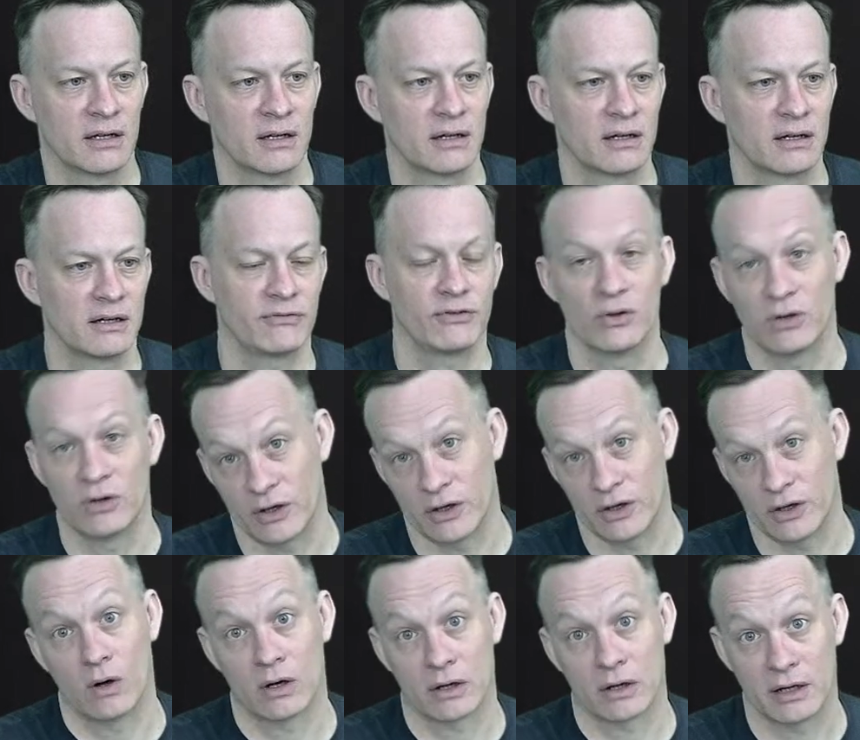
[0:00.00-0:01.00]
If you like
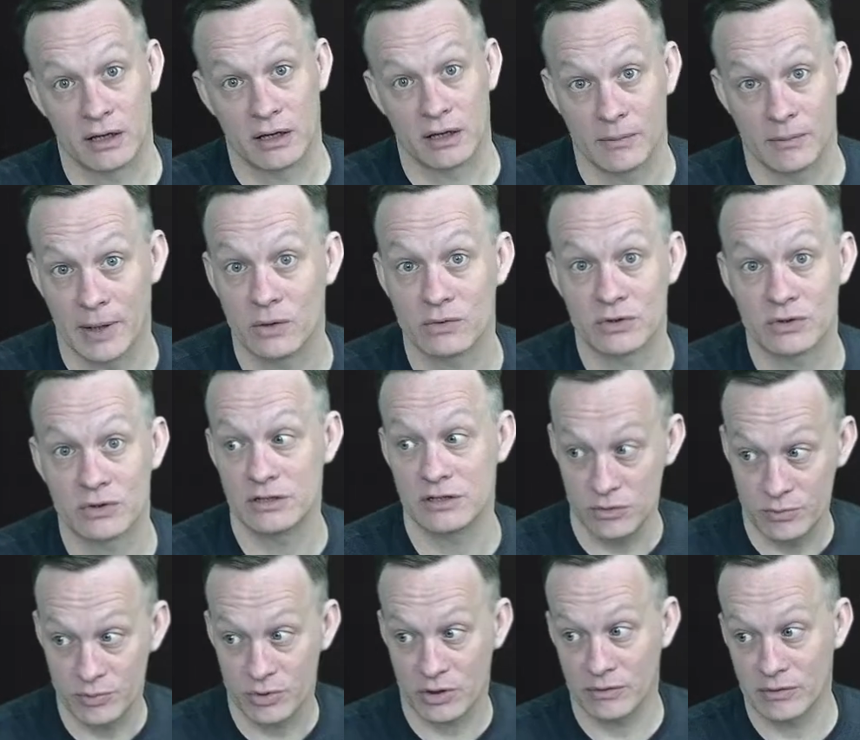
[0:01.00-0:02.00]
walking in the mountains,
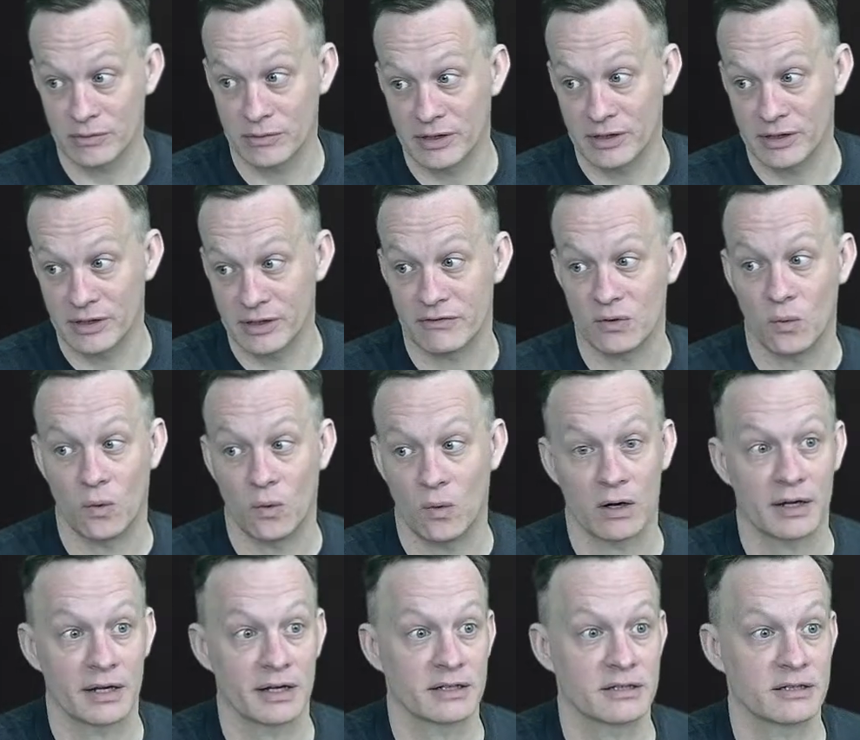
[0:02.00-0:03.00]
you probably have a
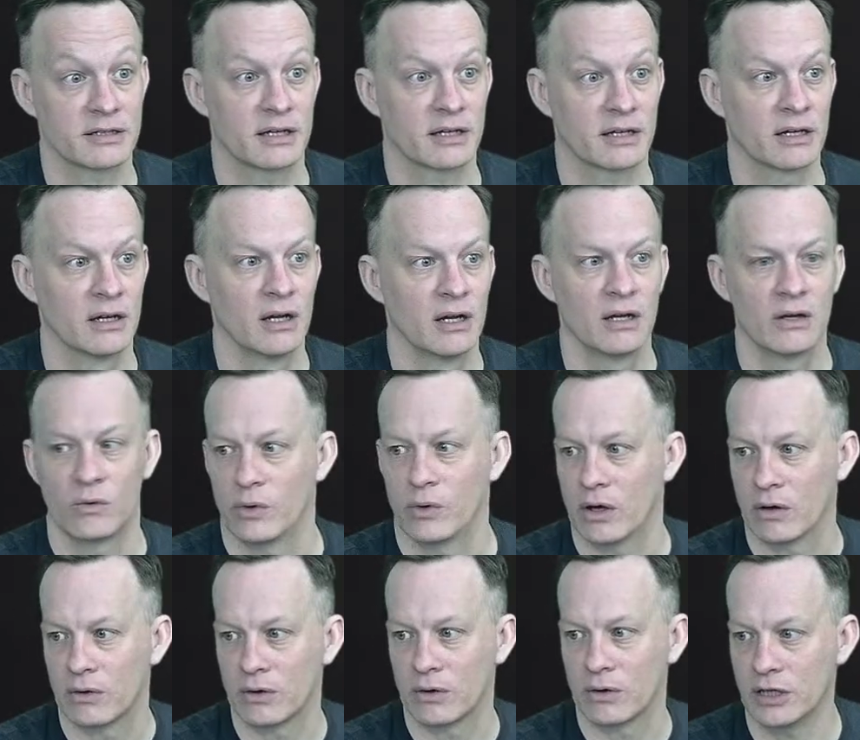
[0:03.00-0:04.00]
walking stick. We
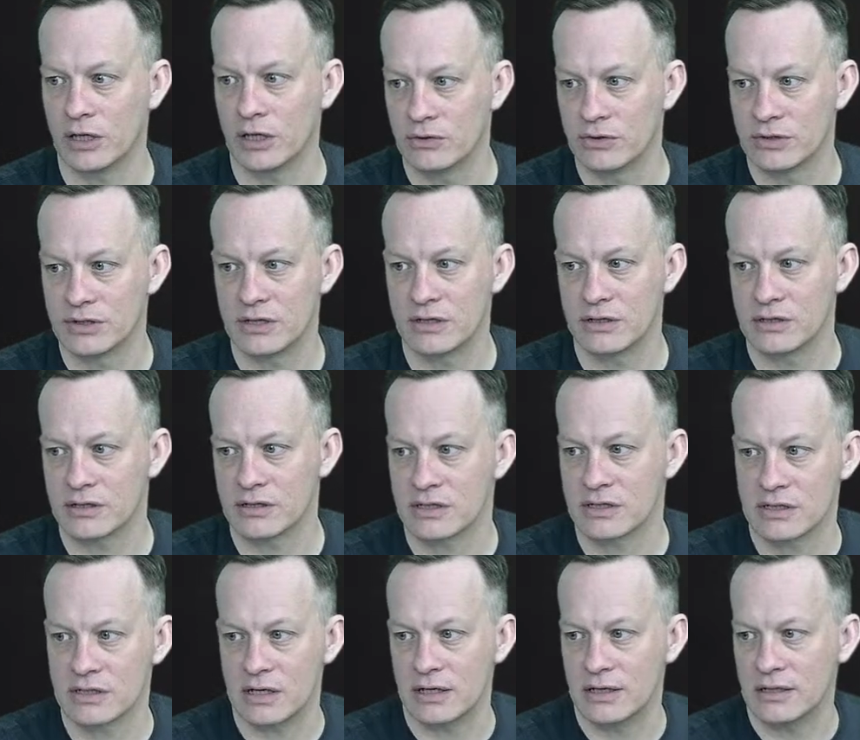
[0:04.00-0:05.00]
already used
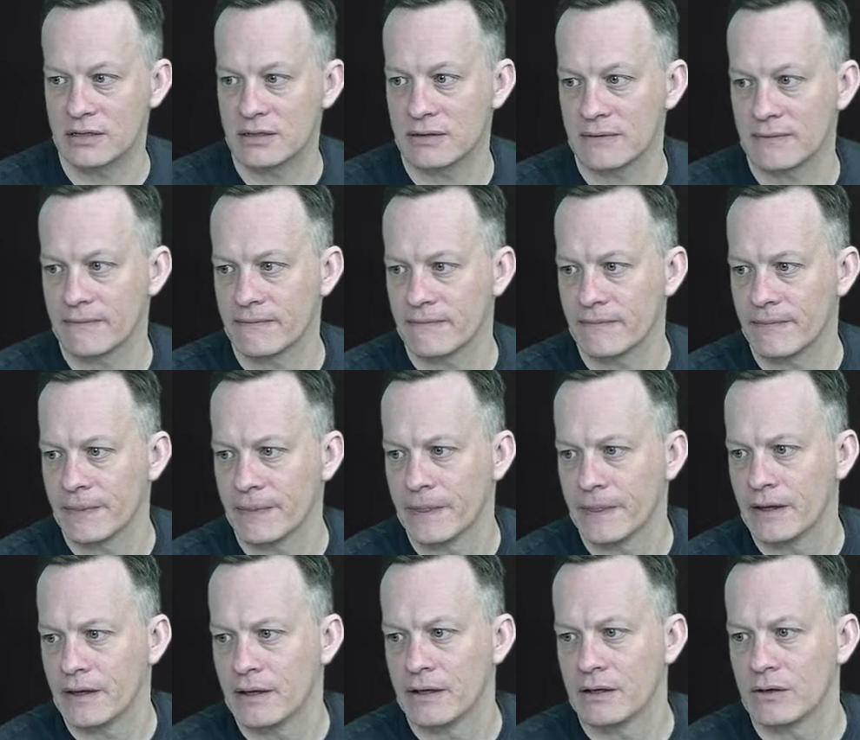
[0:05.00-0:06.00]
sight.
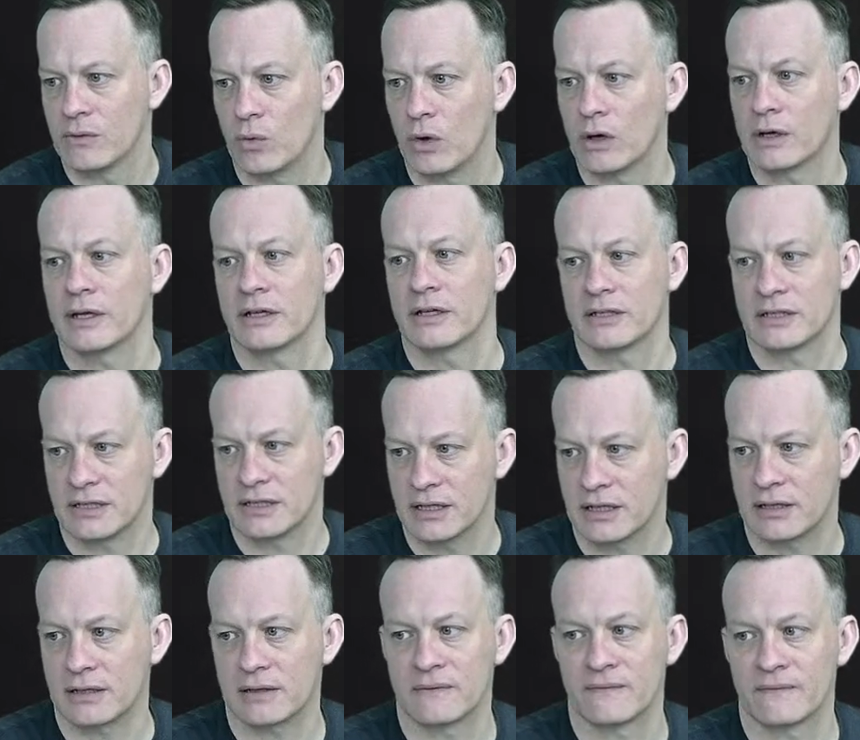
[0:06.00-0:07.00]
Walking stick.